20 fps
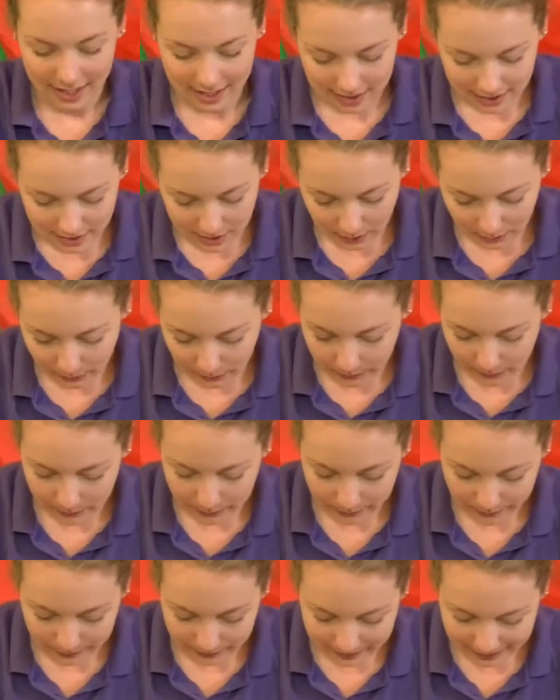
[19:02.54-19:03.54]
Toe,
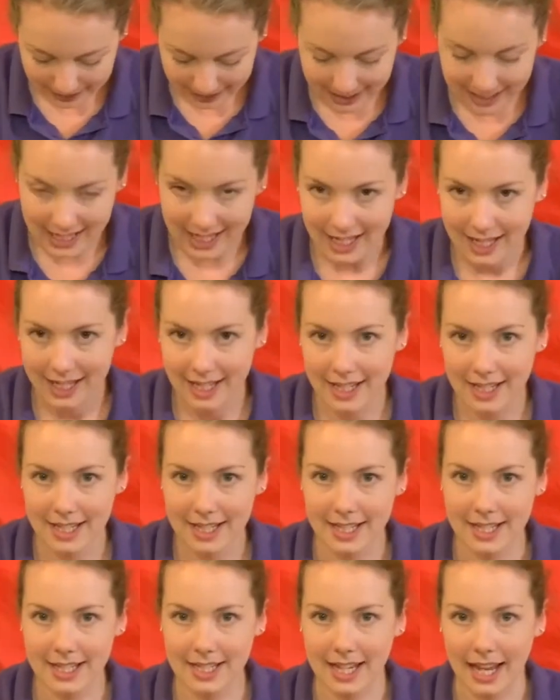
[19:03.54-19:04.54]
knee,
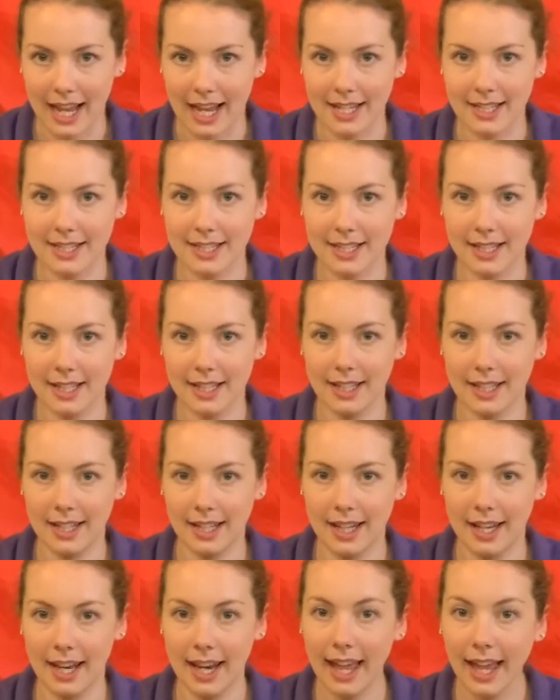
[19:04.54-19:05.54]
chest,
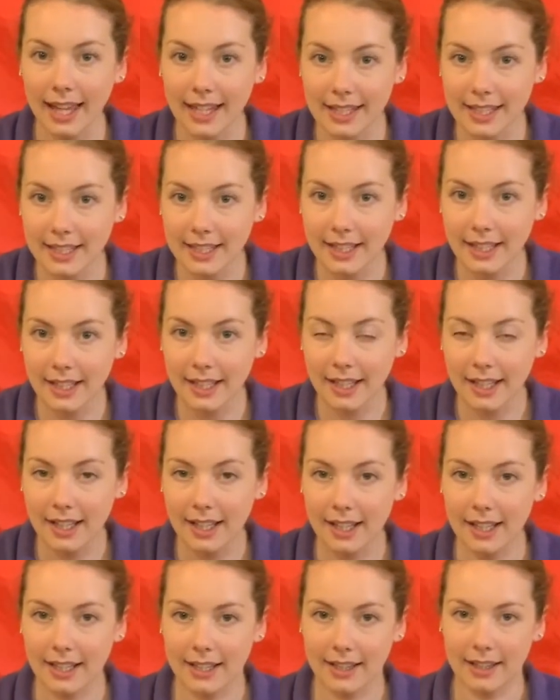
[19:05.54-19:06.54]
nut,
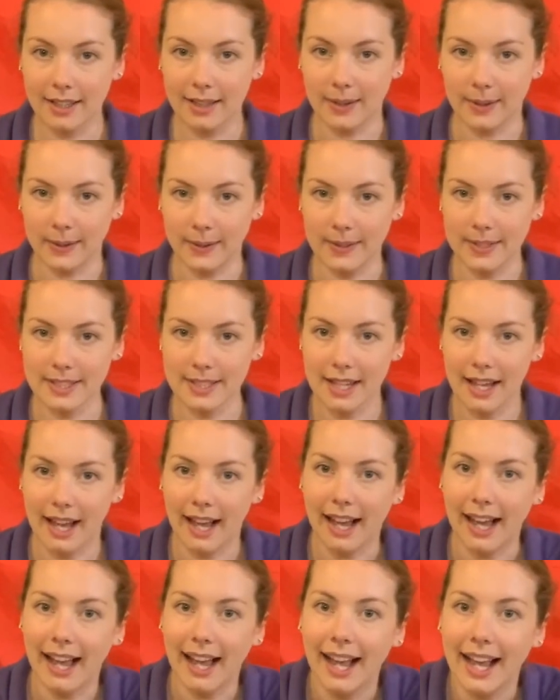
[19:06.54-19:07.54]
nose,
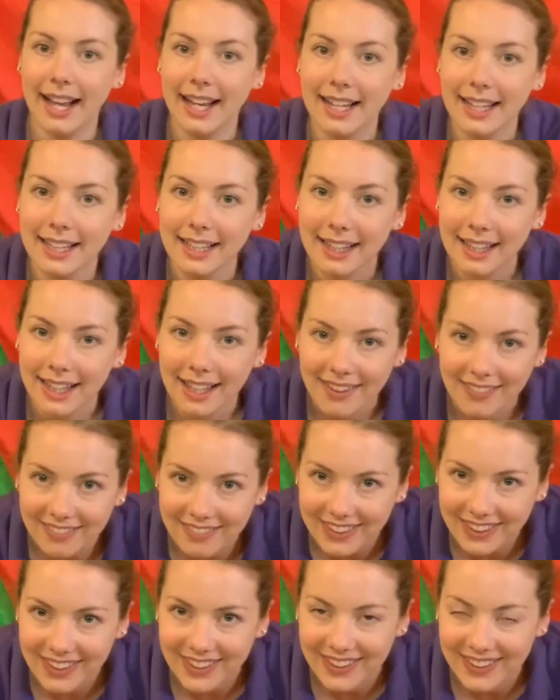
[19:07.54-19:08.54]
I love
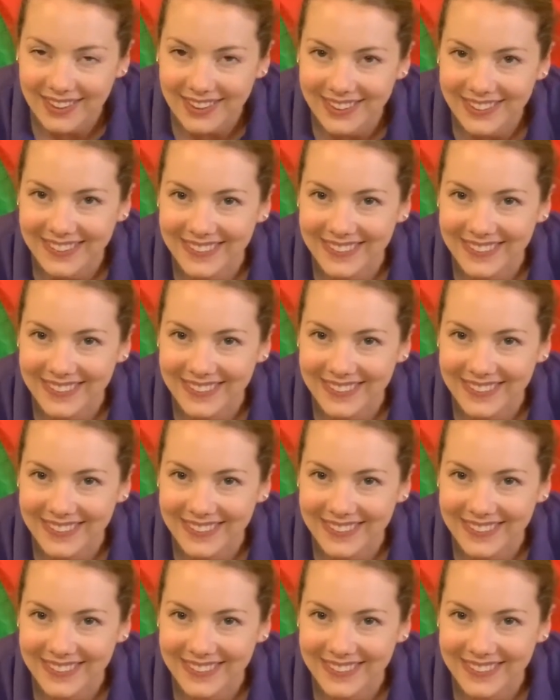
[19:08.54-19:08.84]
you.